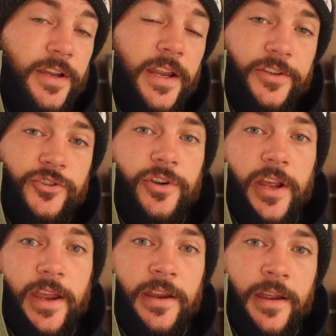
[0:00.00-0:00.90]

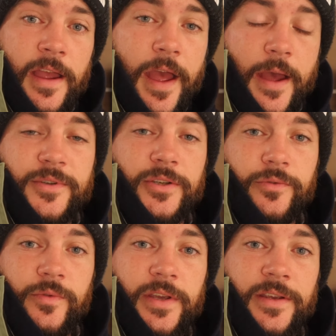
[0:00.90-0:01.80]
Yesterday
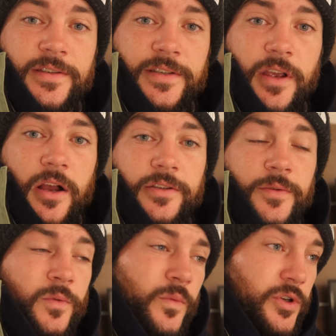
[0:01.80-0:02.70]
absolutely
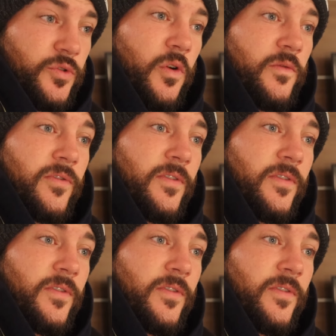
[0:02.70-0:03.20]
sucked. We drove